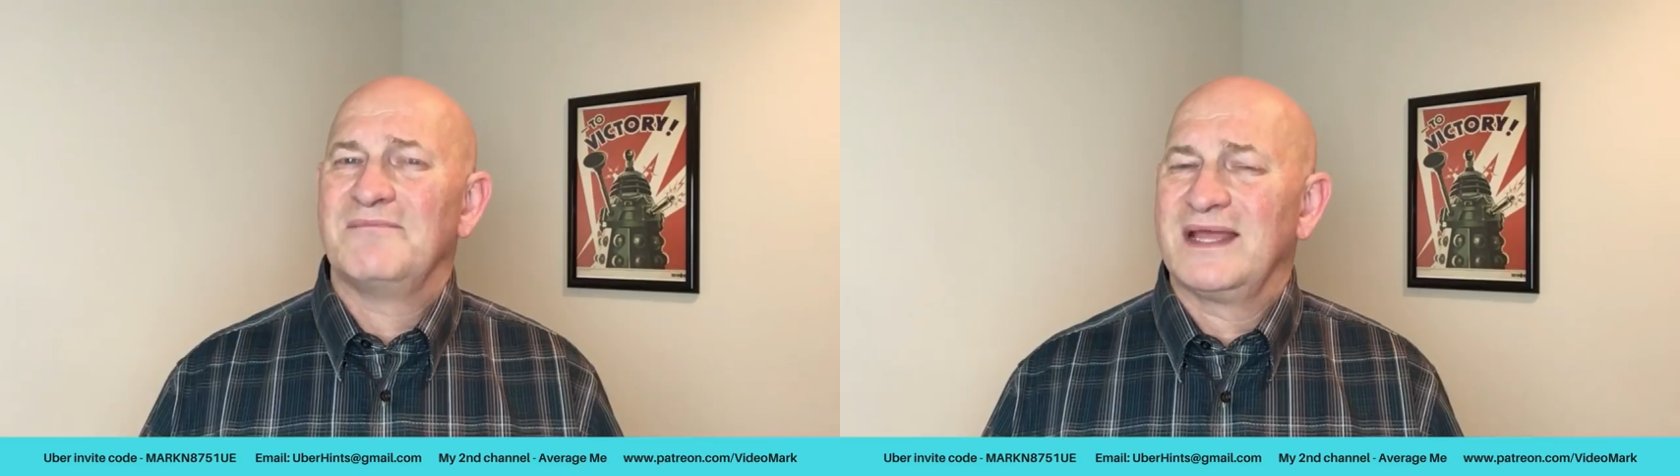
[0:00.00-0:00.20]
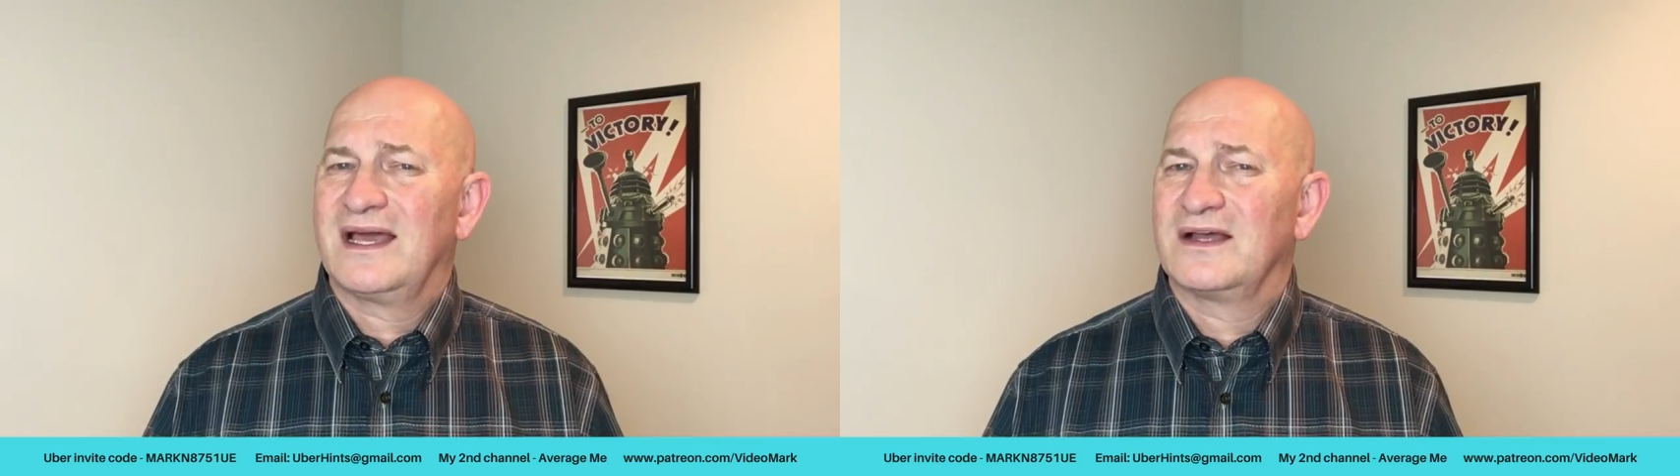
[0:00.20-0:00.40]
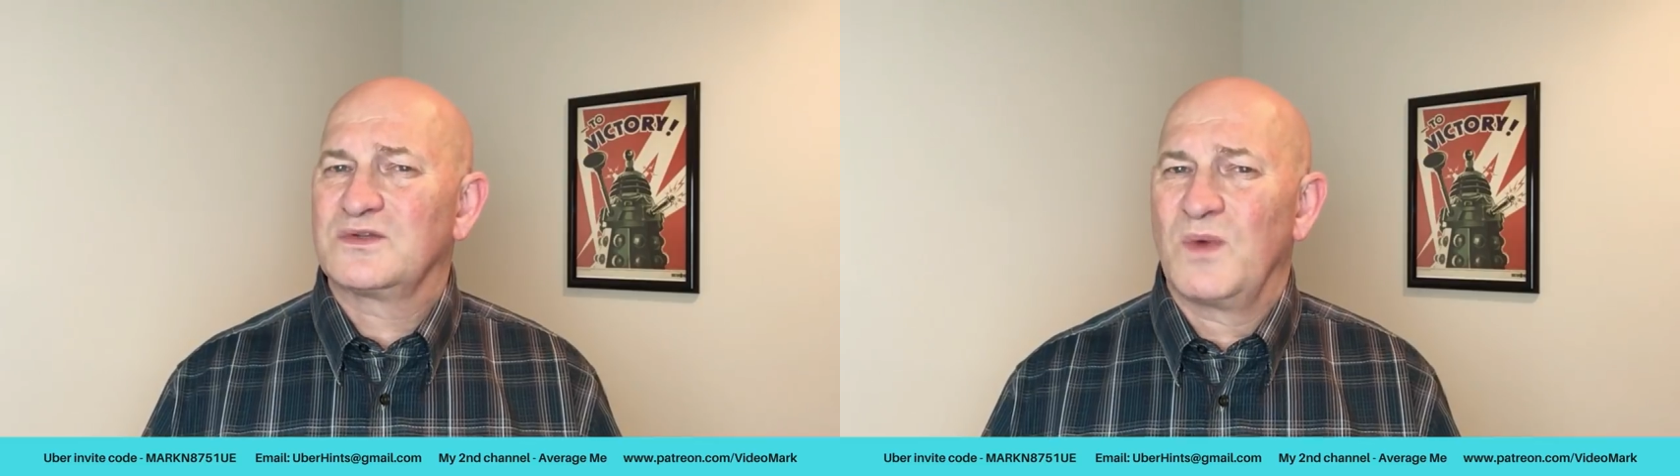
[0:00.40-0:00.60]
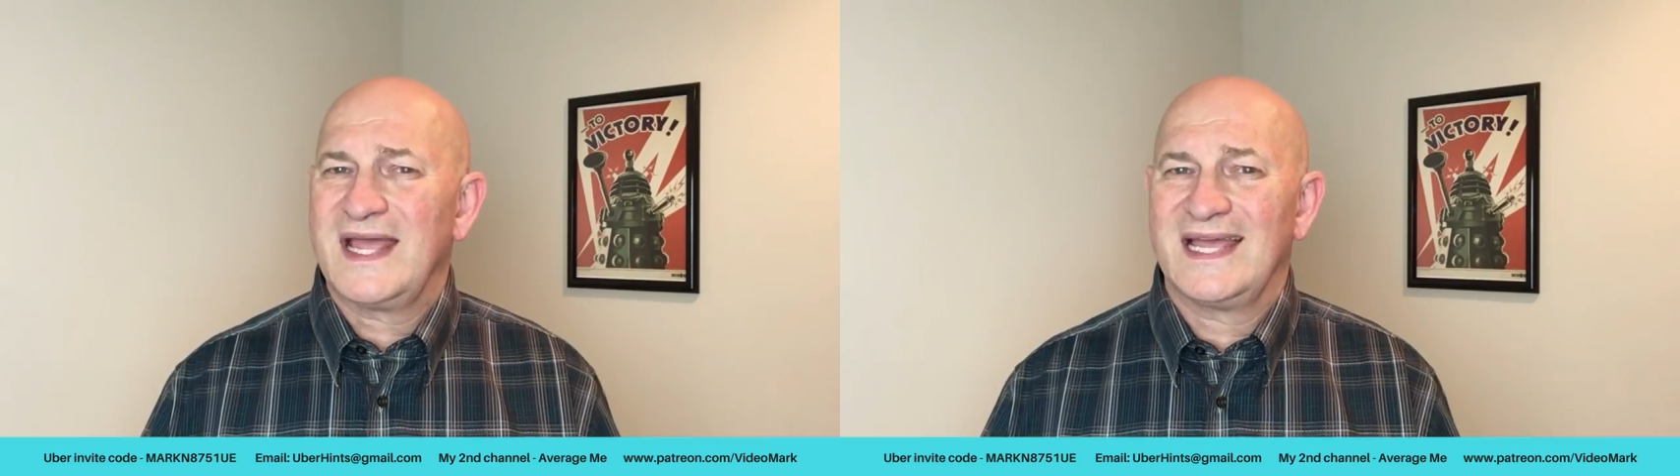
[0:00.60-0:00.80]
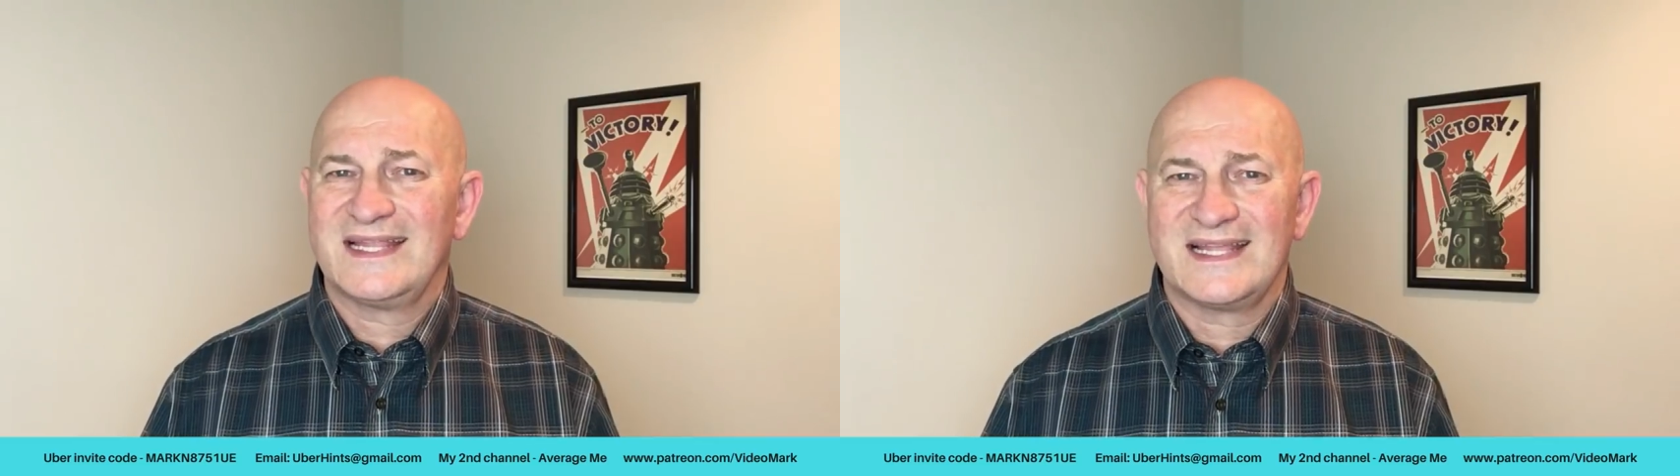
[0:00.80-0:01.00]
because we
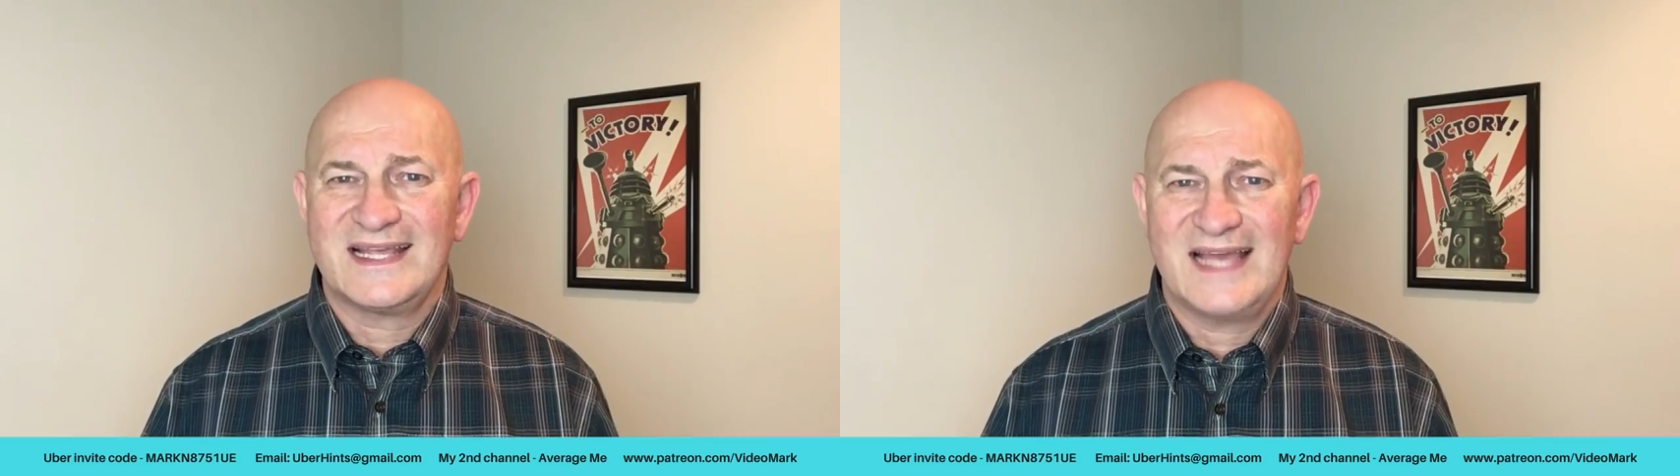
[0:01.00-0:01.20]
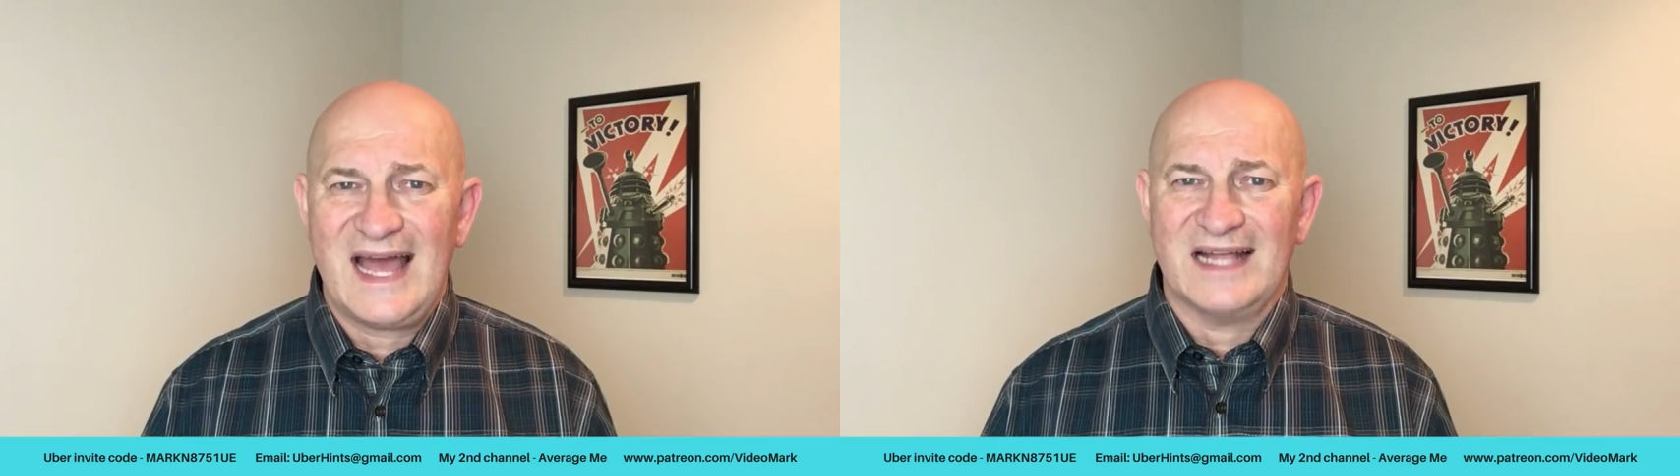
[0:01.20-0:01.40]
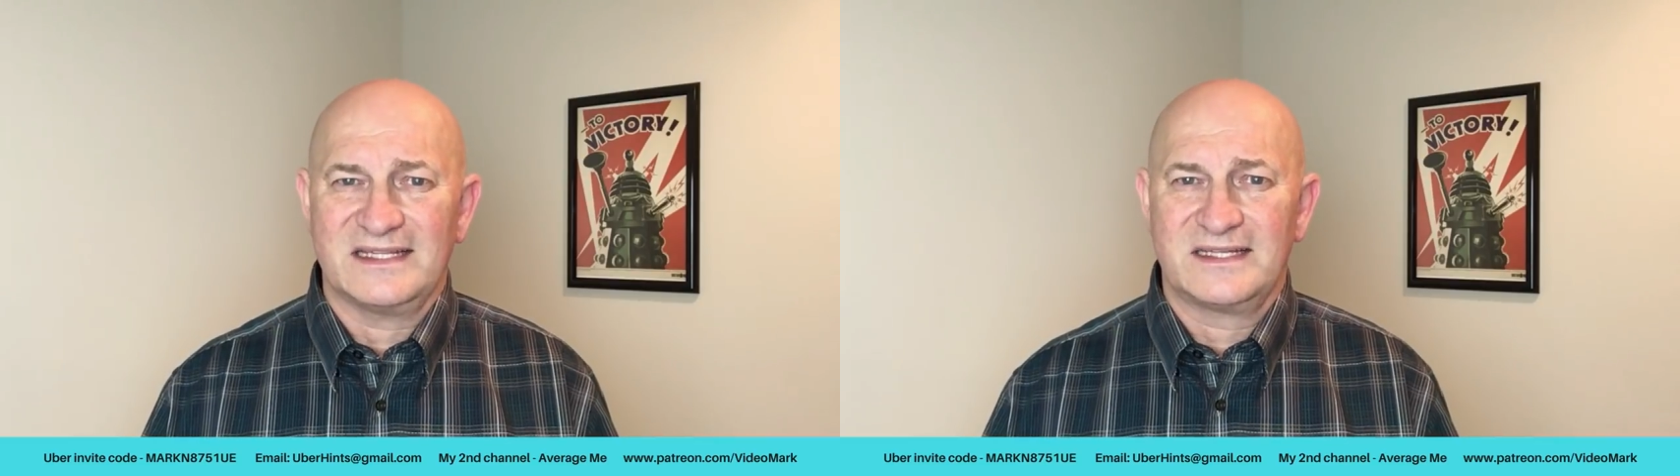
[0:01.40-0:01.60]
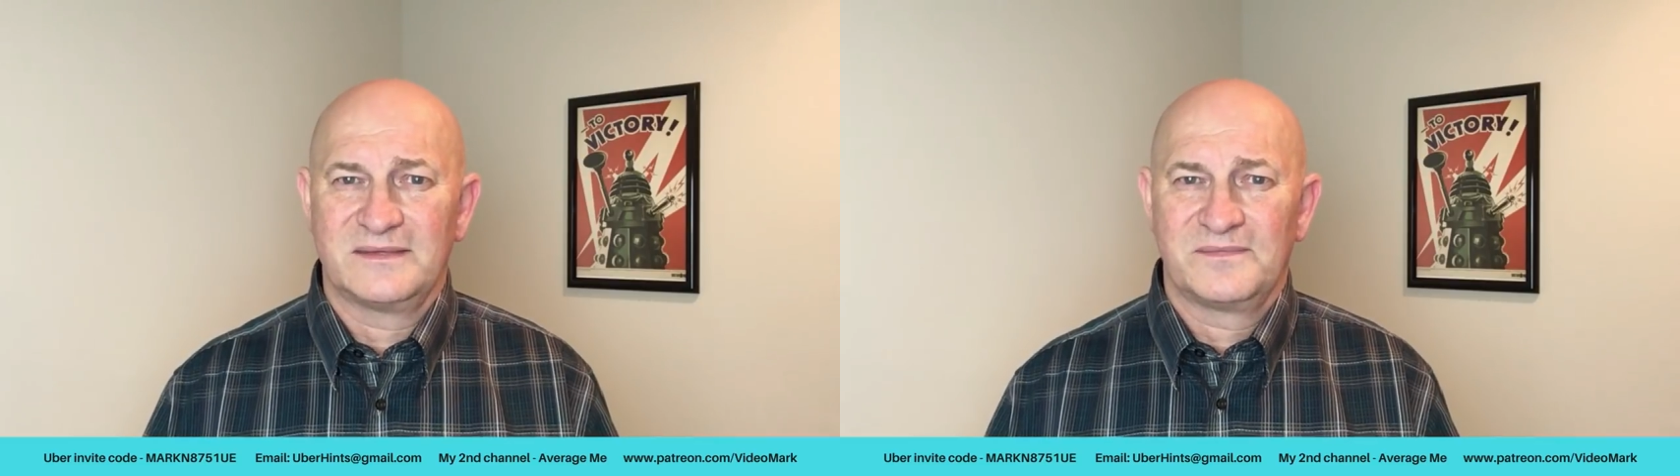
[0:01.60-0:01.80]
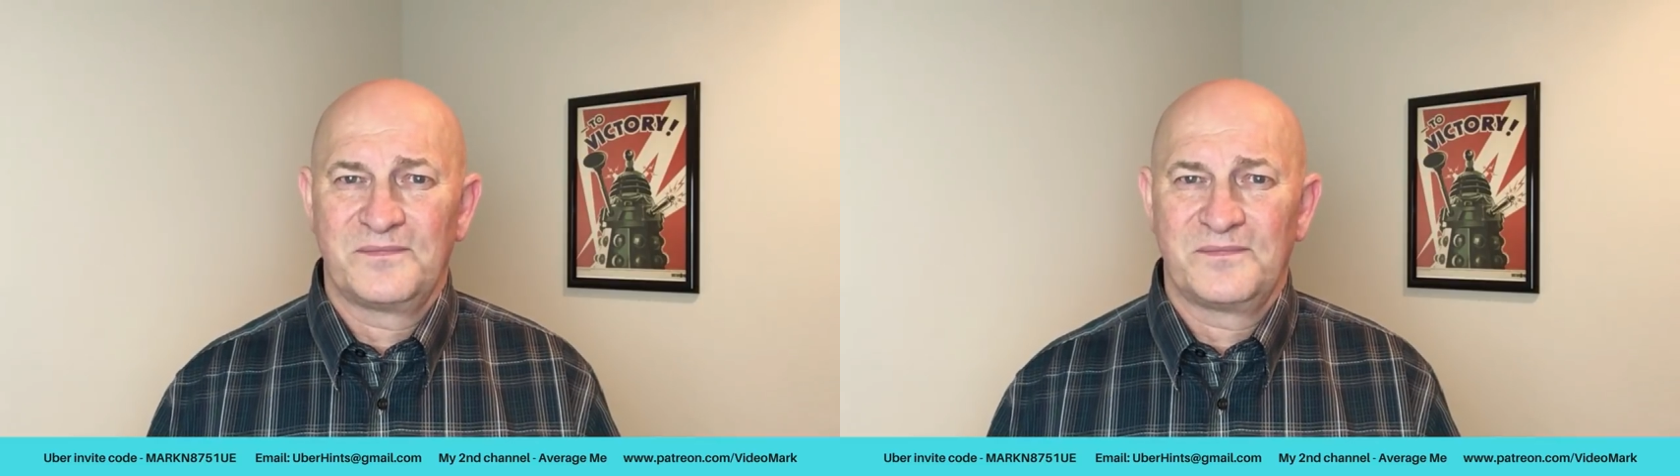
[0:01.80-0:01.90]
can get